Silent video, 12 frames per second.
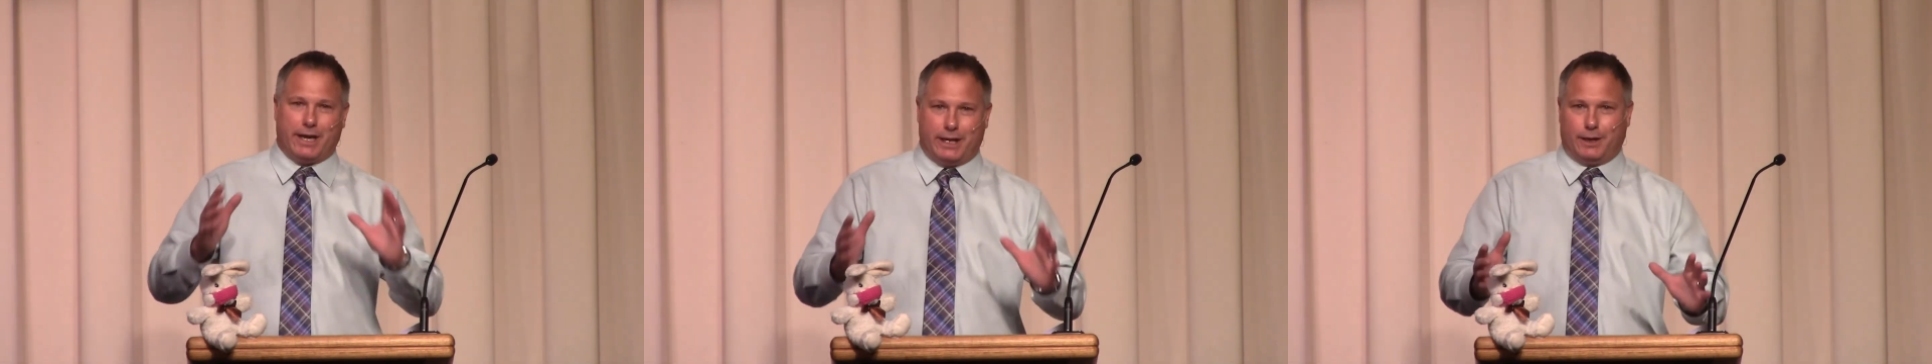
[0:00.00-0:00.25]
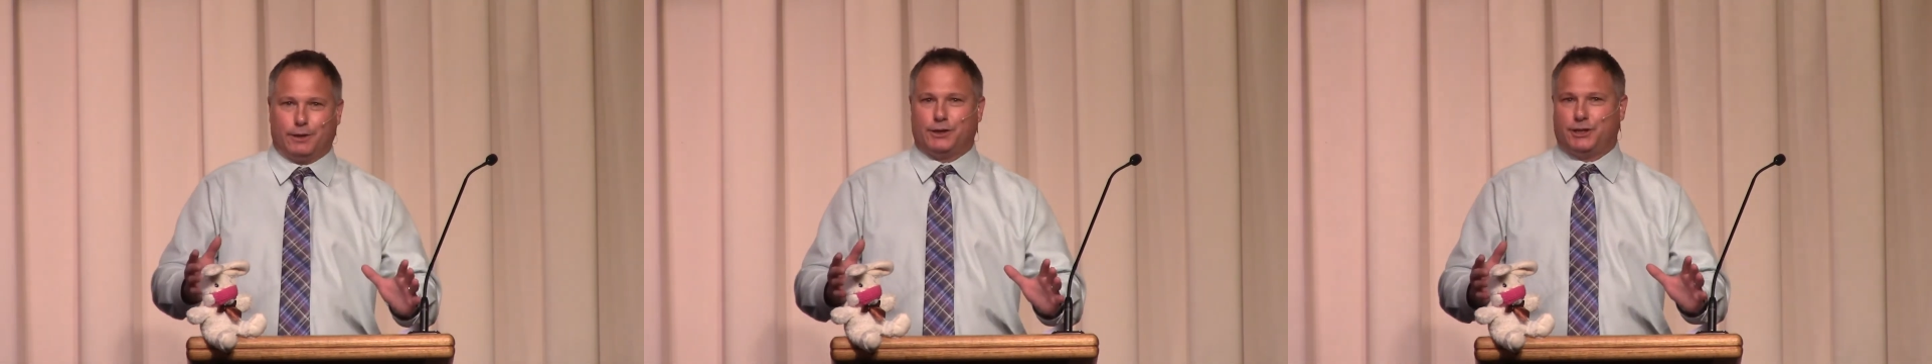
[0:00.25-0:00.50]

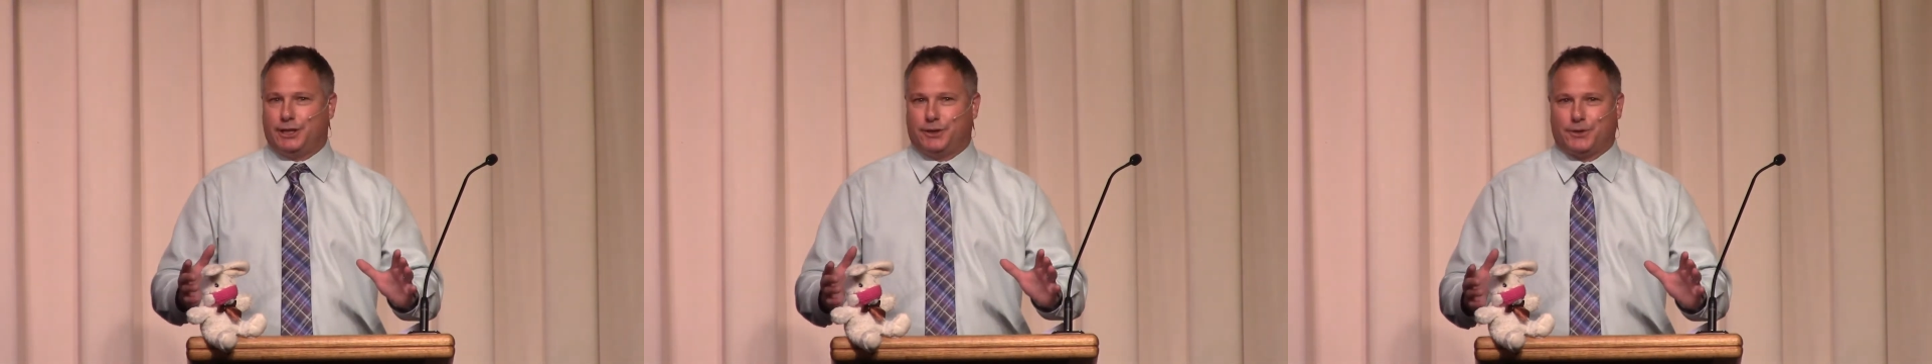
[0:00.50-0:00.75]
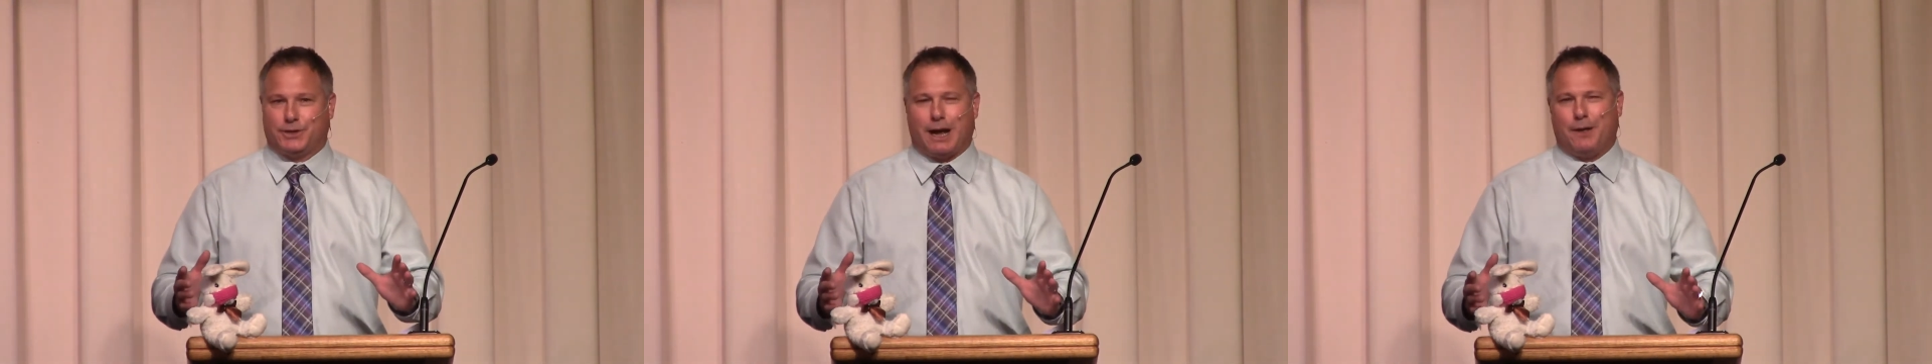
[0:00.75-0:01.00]
English
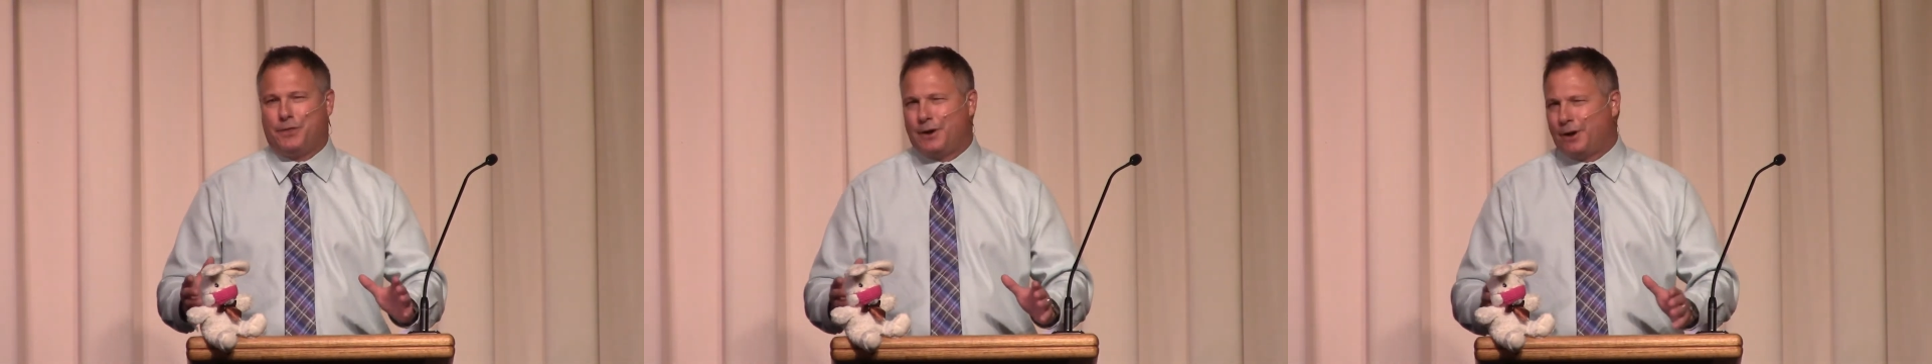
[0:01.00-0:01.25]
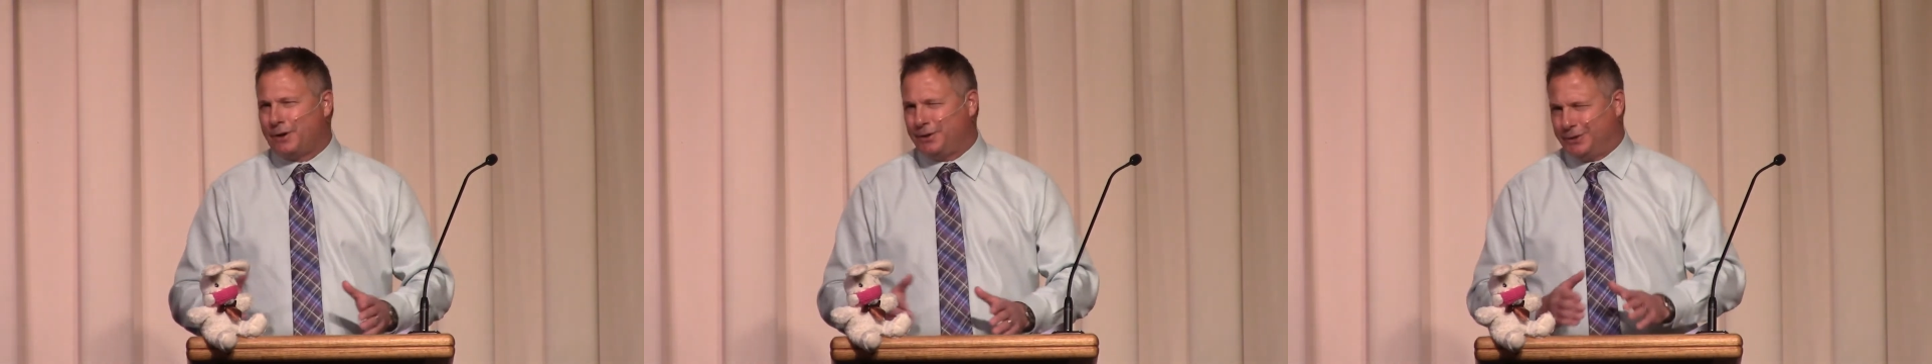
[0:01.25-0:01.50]
teachers out
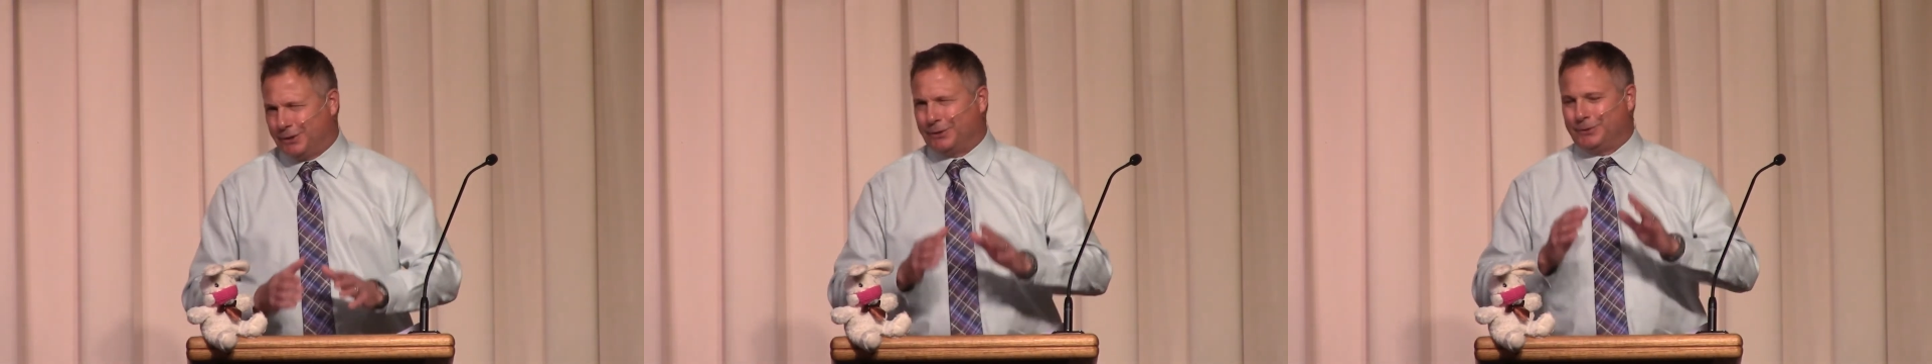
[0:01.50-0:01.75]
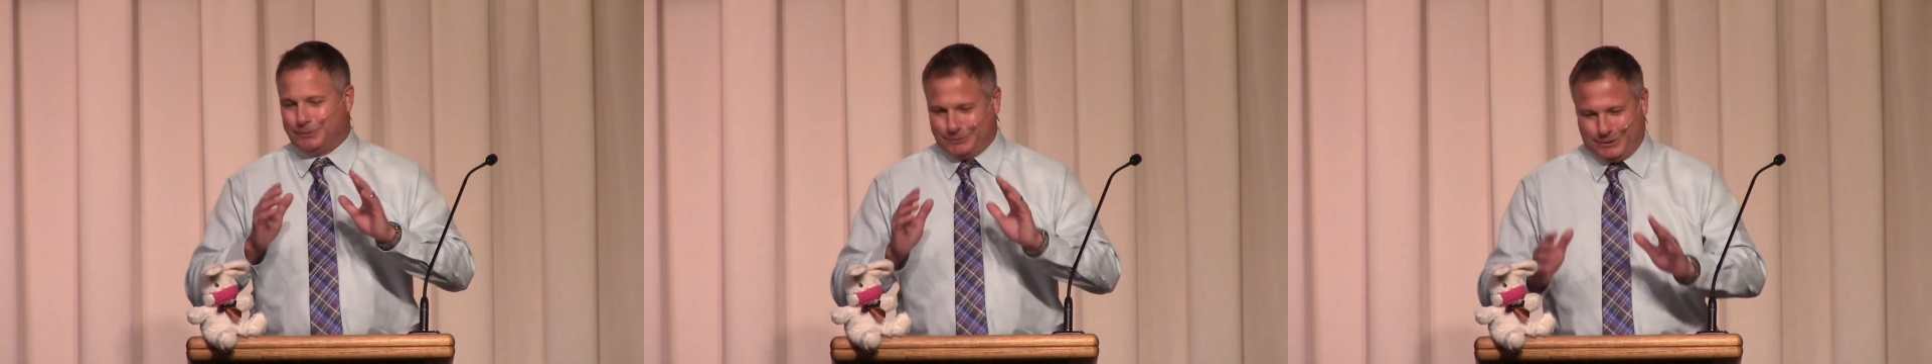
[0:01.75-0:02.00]
there, don't,